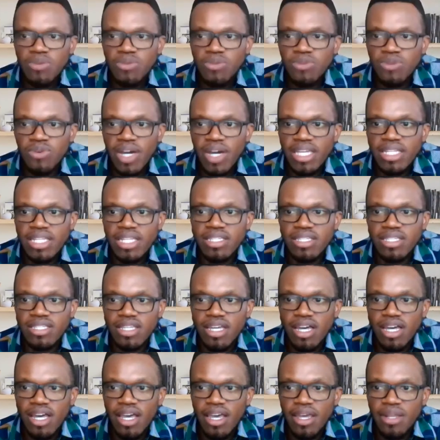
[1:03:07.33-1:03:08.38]
do I
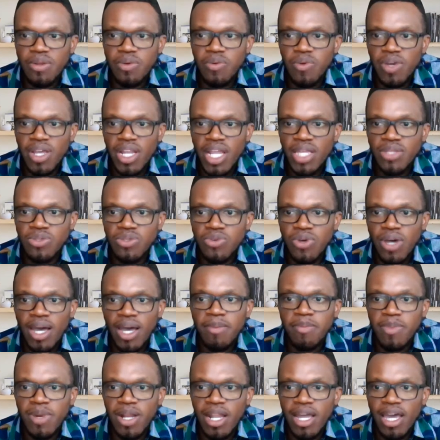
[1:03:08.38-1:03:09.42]
decide whether to
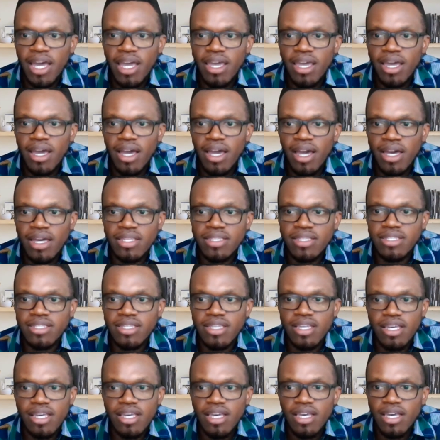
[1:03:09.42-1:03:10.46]
apply
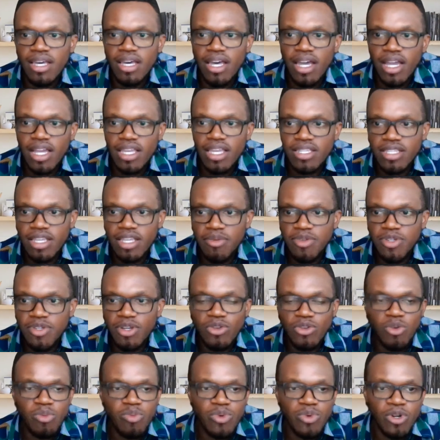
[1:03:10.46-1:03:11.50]
as
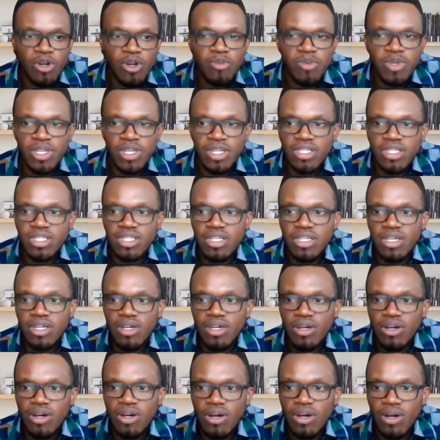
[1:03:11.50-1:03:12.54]
exceptional promise
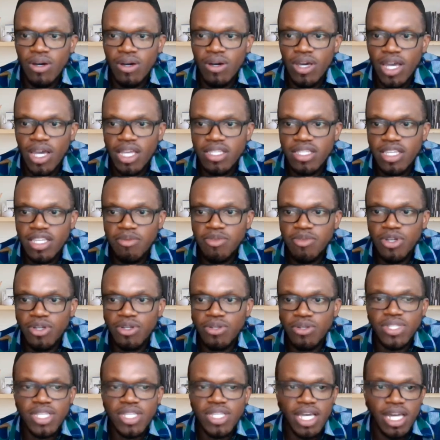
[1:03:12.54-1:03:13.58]
or
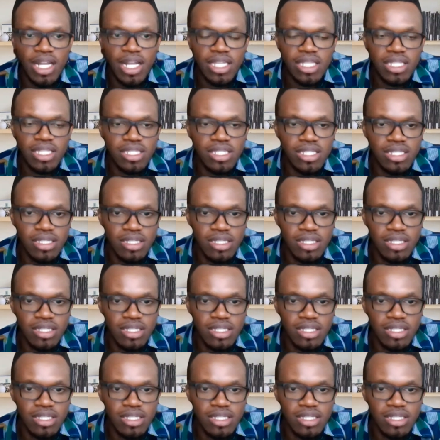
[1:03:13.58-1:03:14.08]
exceptional talent?